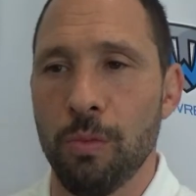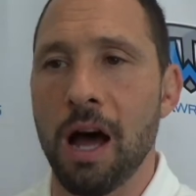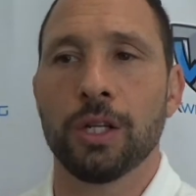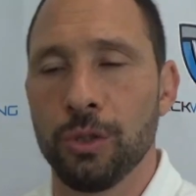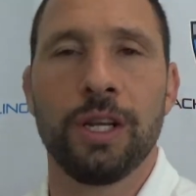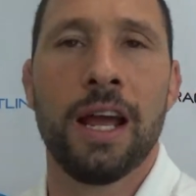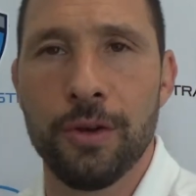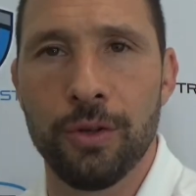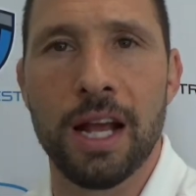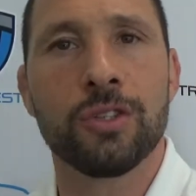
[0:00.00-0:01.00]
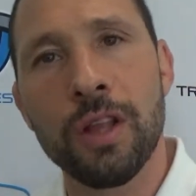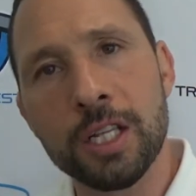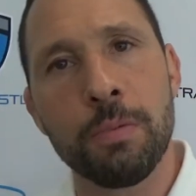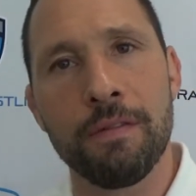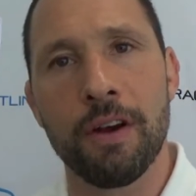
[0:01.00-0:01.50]
model, you can do that. So
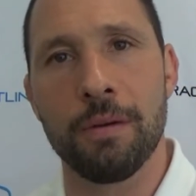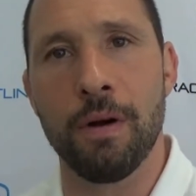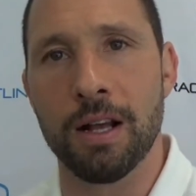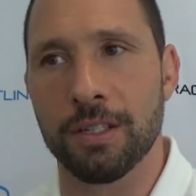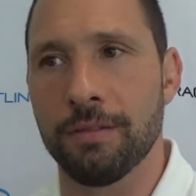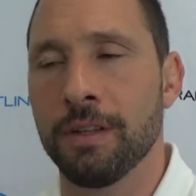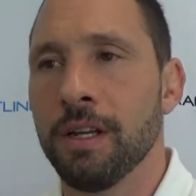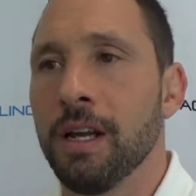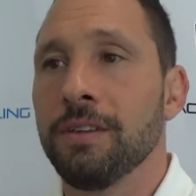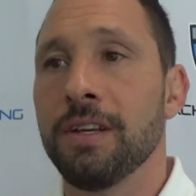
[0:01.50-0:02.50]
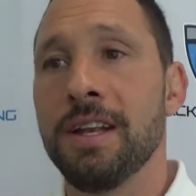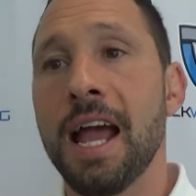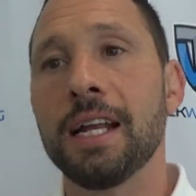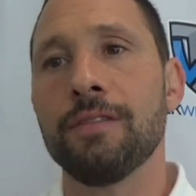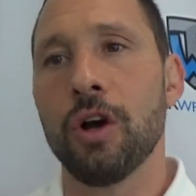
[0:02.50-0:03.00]
that's been very positive. The
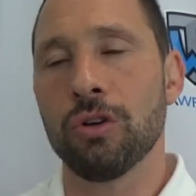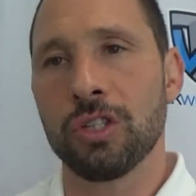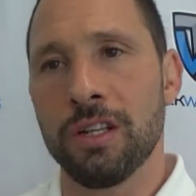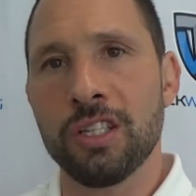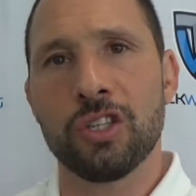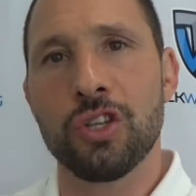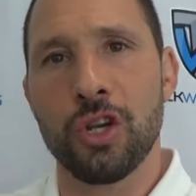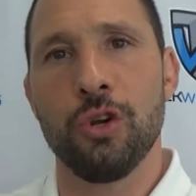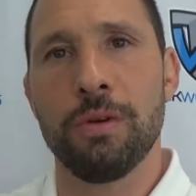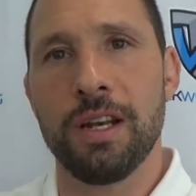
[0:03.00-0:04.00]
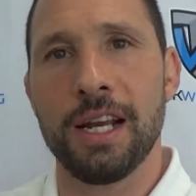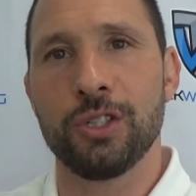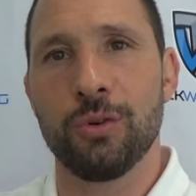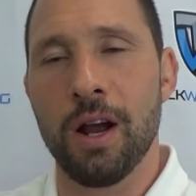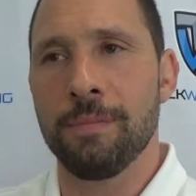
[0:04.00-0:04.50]
negative, though, is, and this is the human
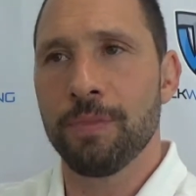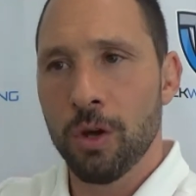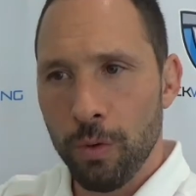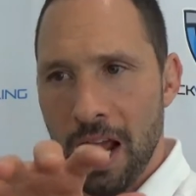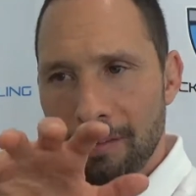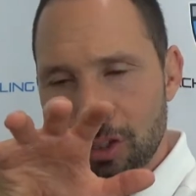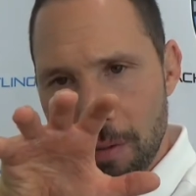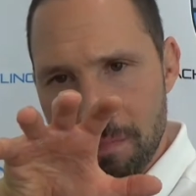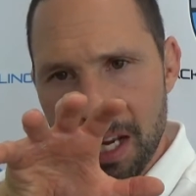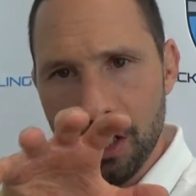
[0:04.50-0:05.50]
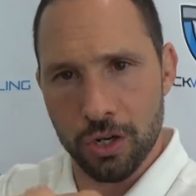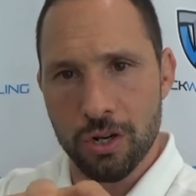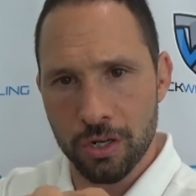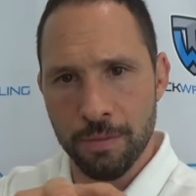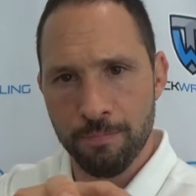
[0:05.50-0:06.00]
nature, right? We have something
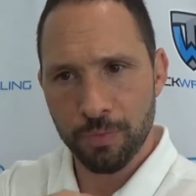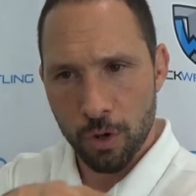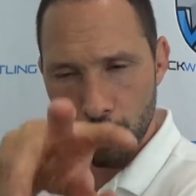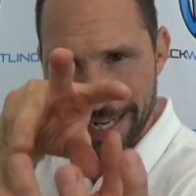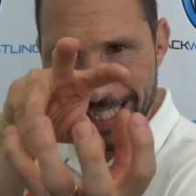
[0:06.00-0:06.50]
good. We